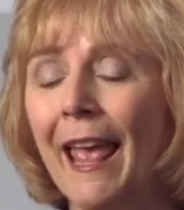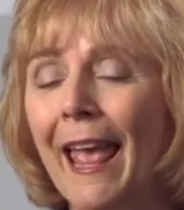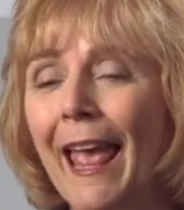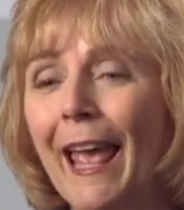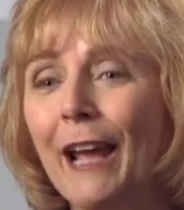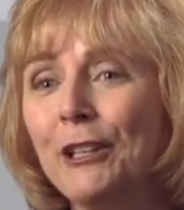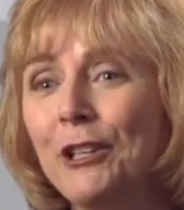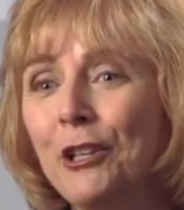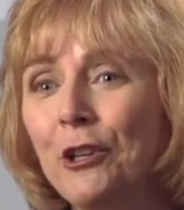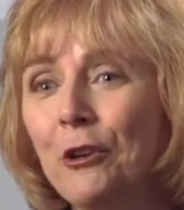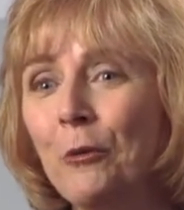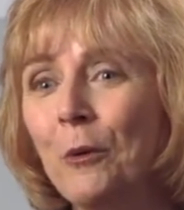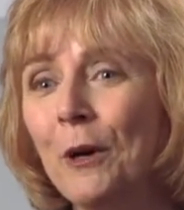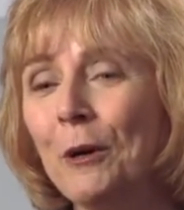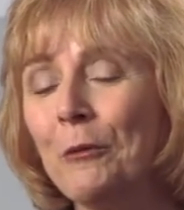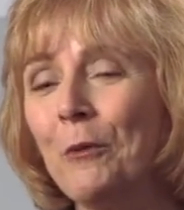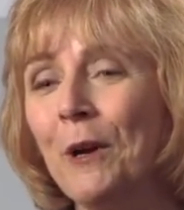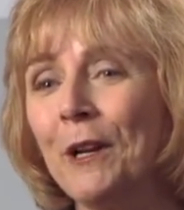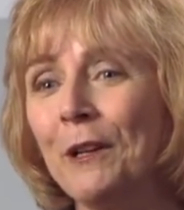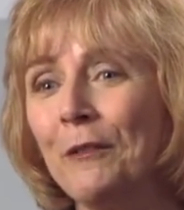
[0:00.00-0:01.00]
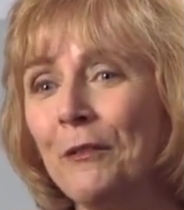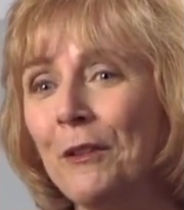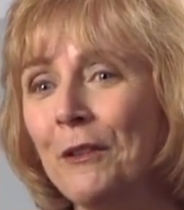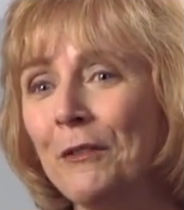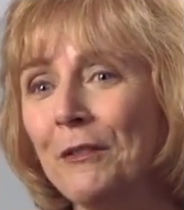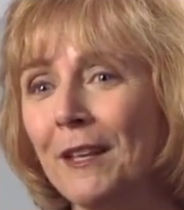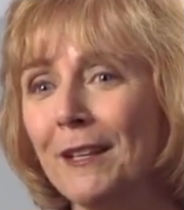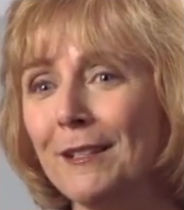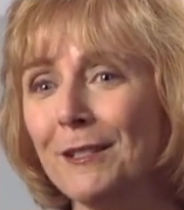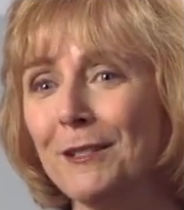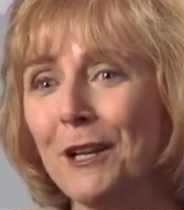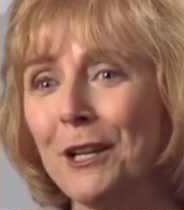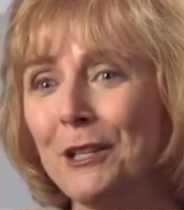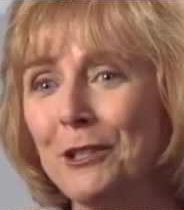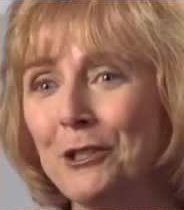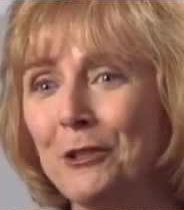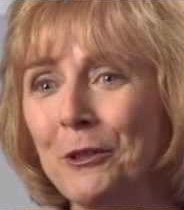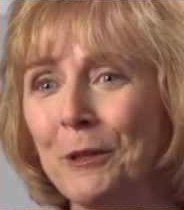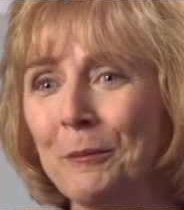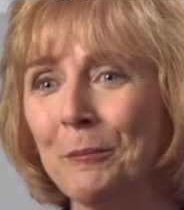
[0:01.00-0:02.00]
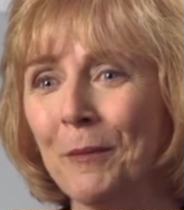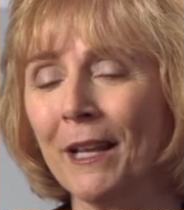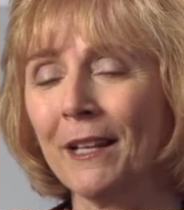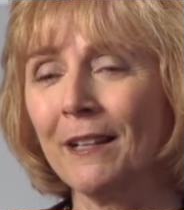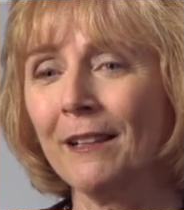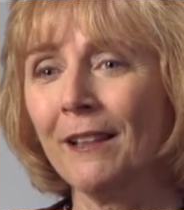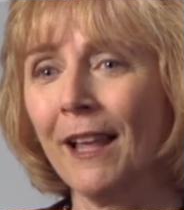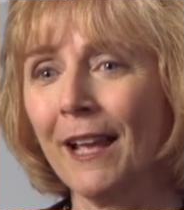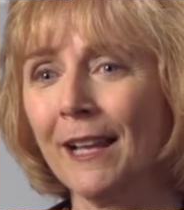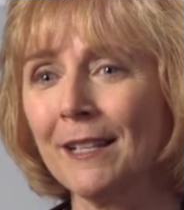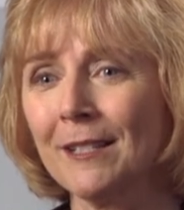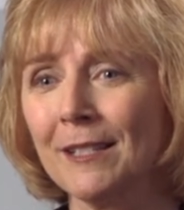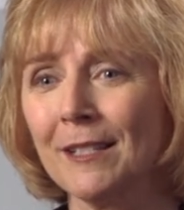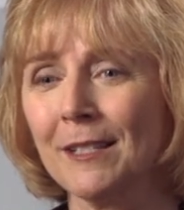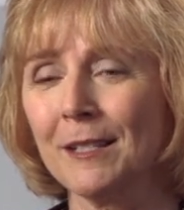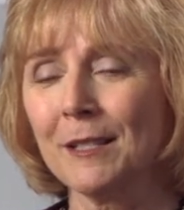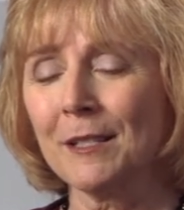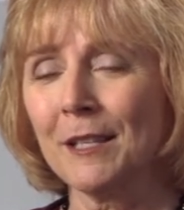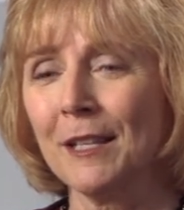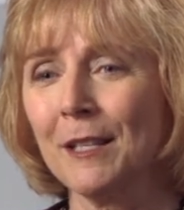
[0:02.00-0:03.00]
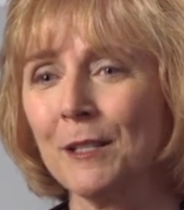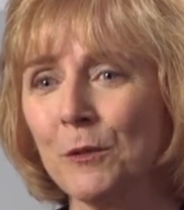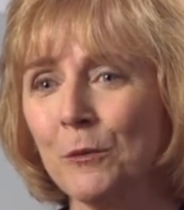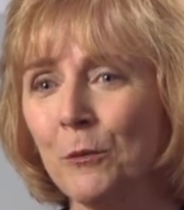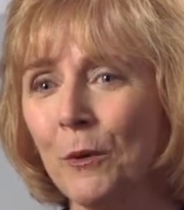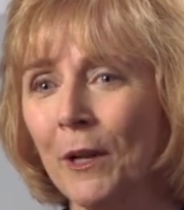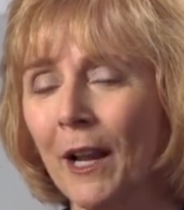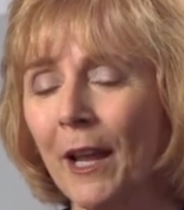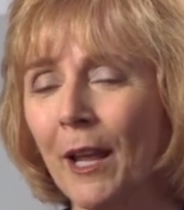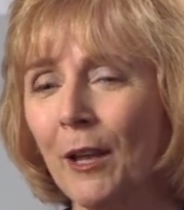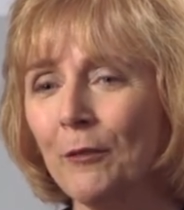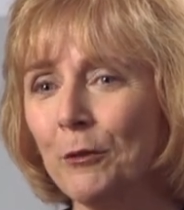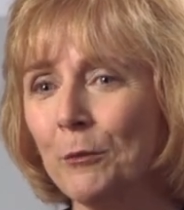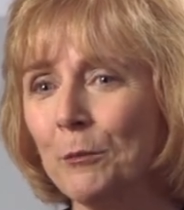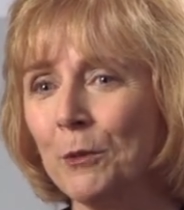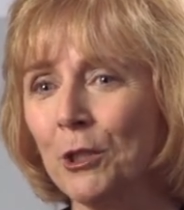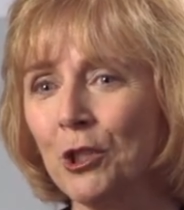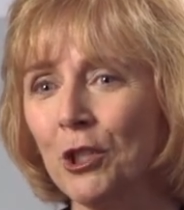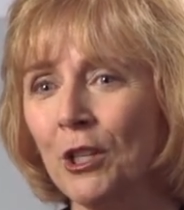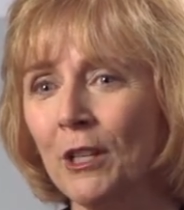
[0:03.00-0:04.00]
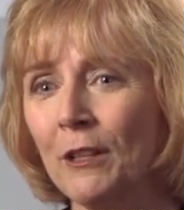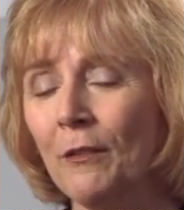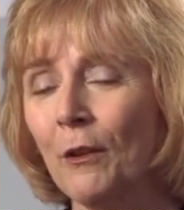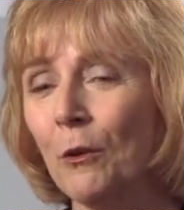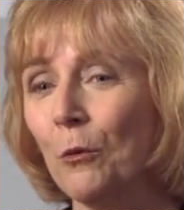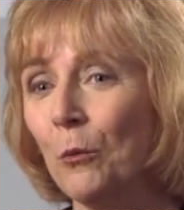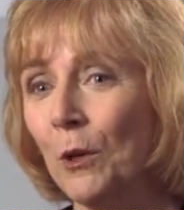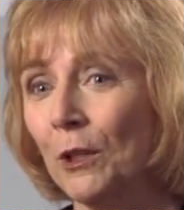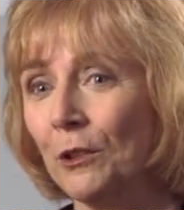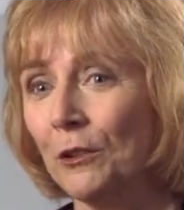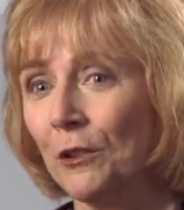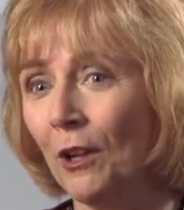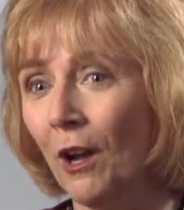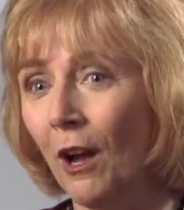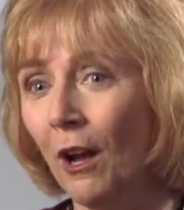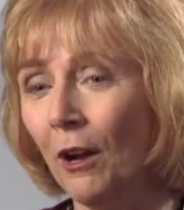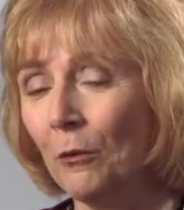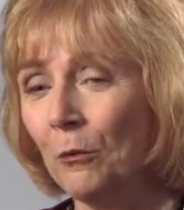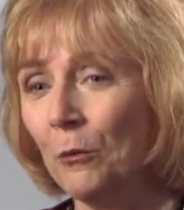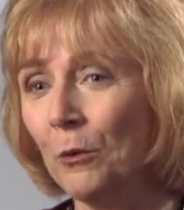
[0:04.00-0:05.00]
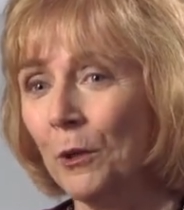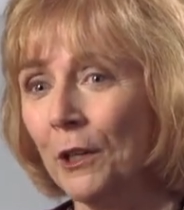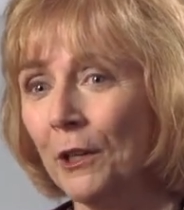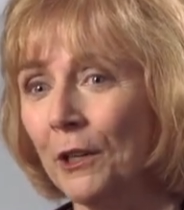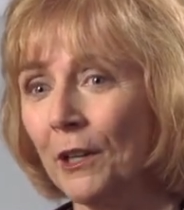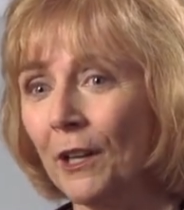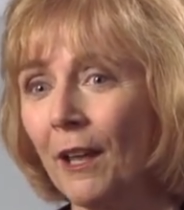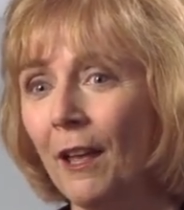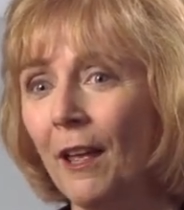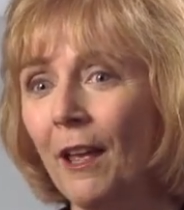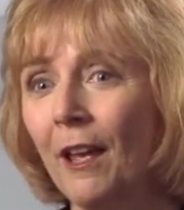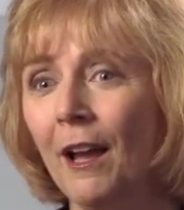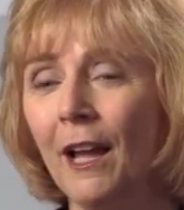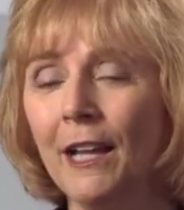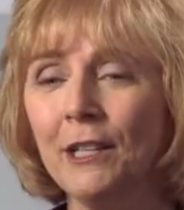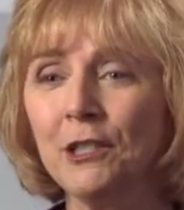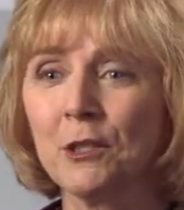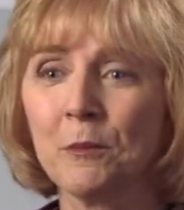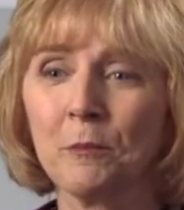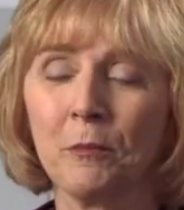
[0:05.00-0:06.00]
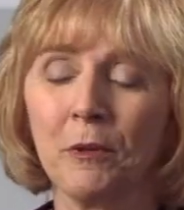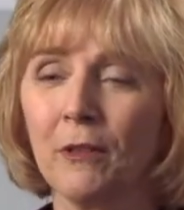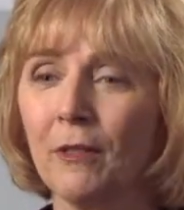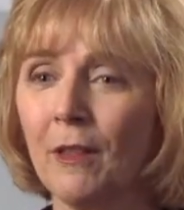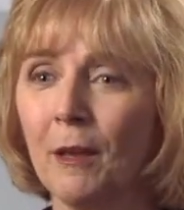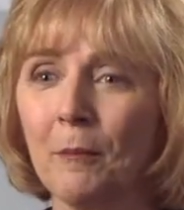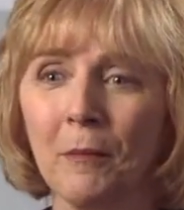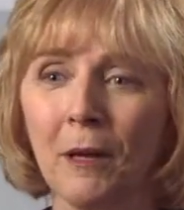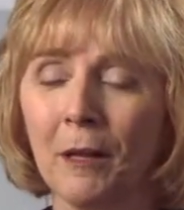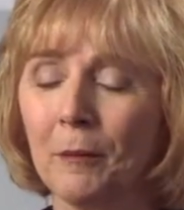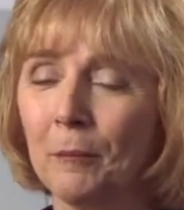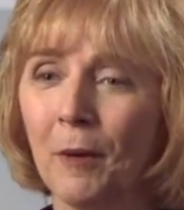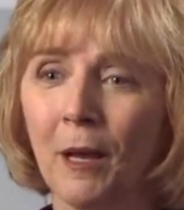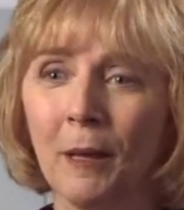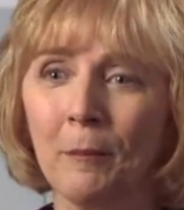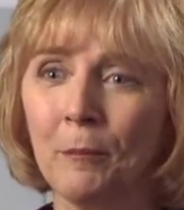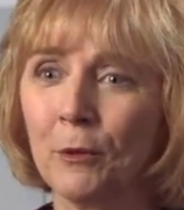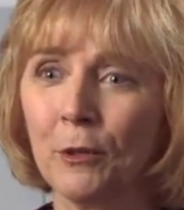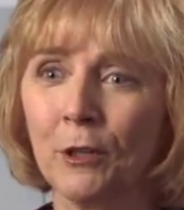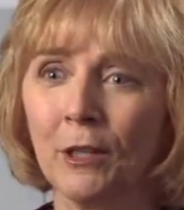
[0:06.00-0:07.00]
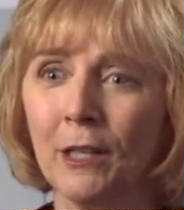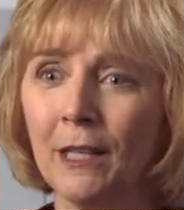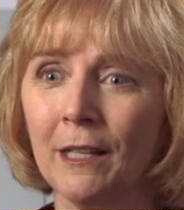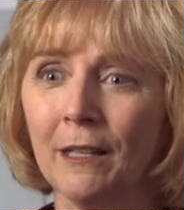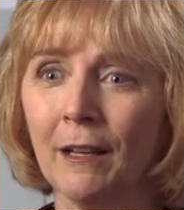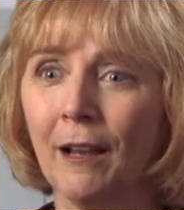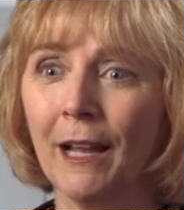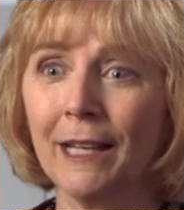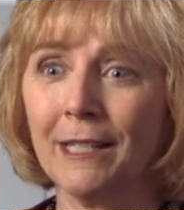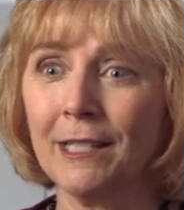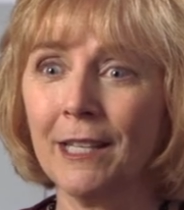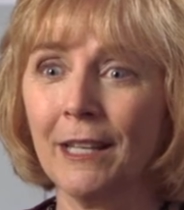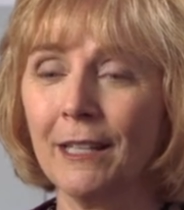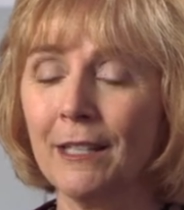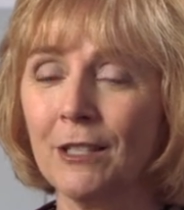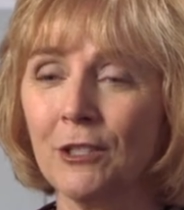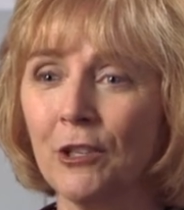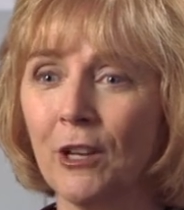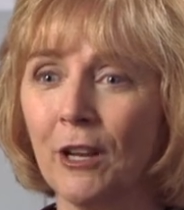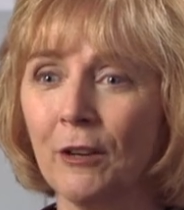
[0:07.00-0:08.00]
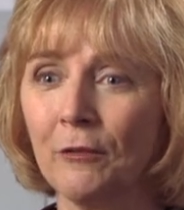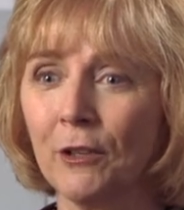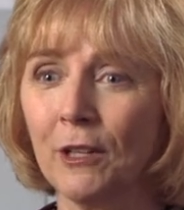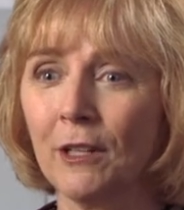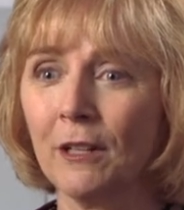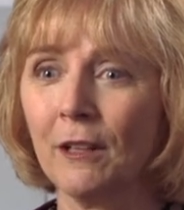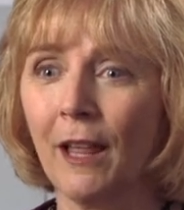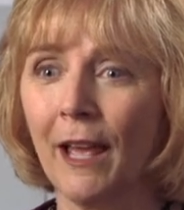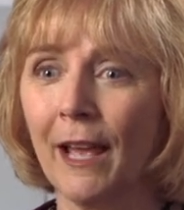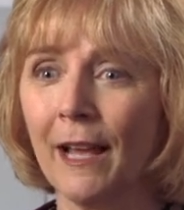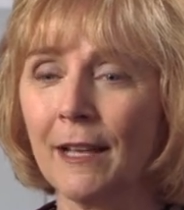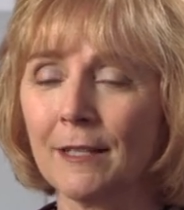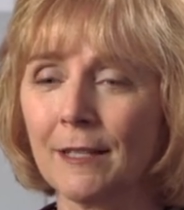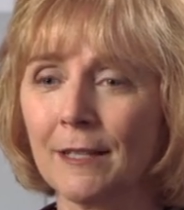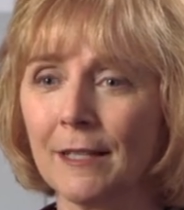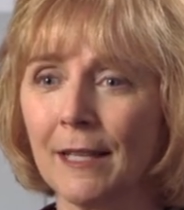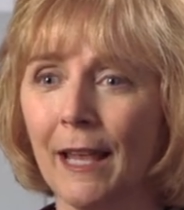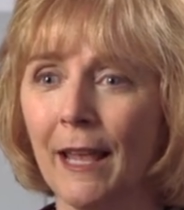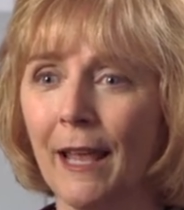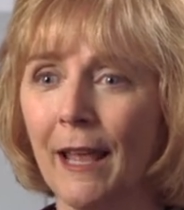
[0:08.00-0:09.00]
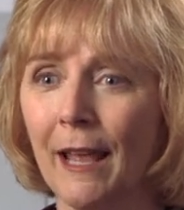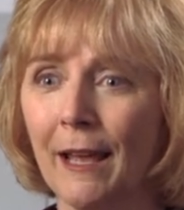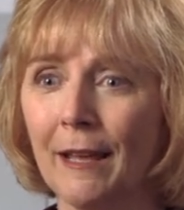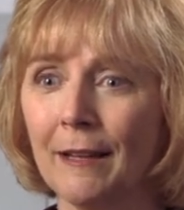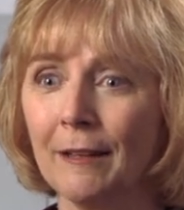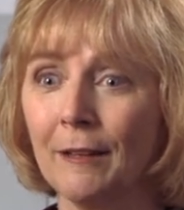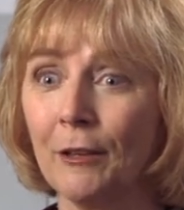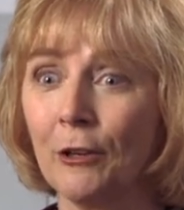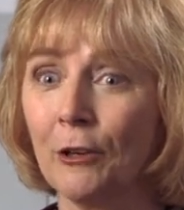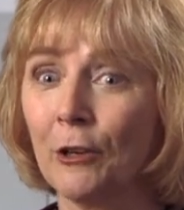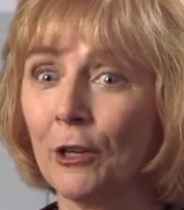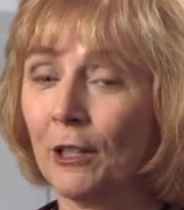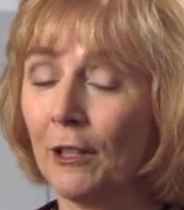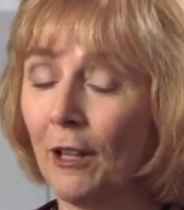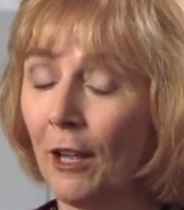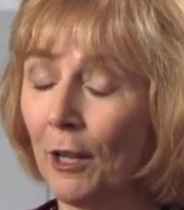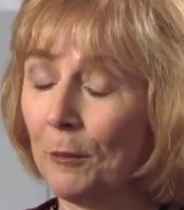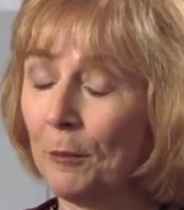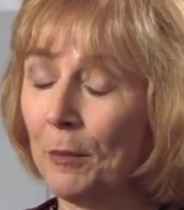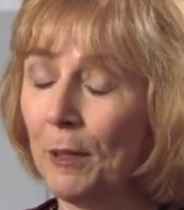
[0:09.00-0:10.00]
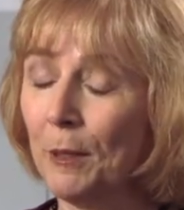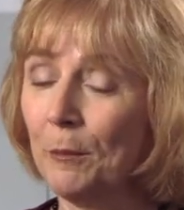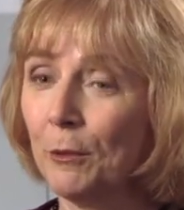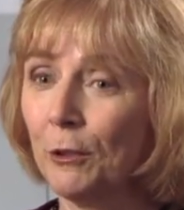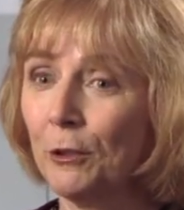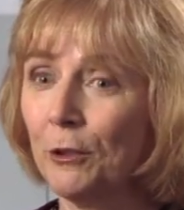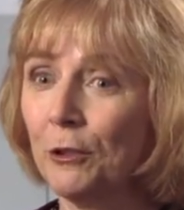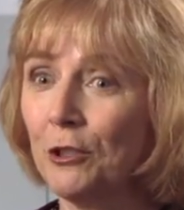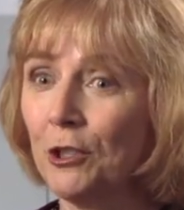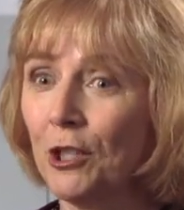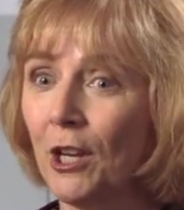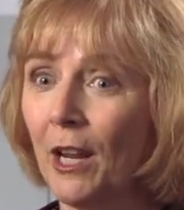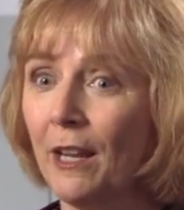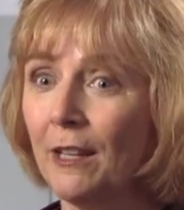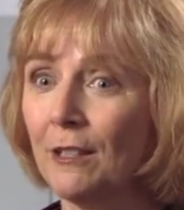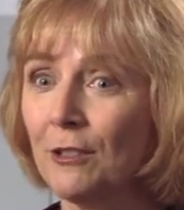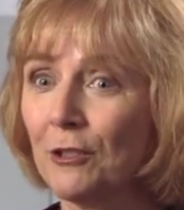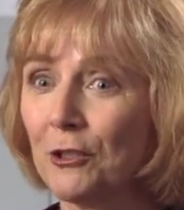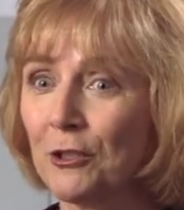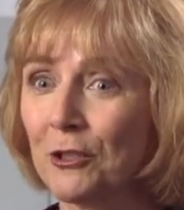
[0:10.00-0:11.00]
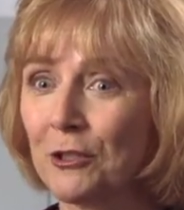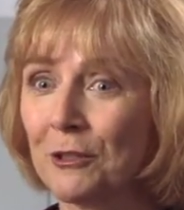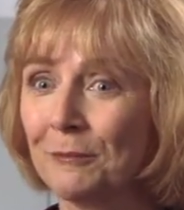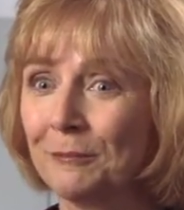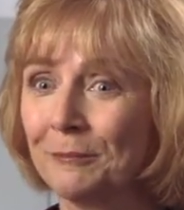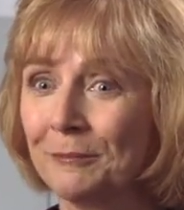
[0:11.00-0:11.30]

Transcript: And you know what, one of the things I do in my classes is when I have a machine that will not work, I just put them on my Bernina. I take it to every class, and there are a lot of people who change.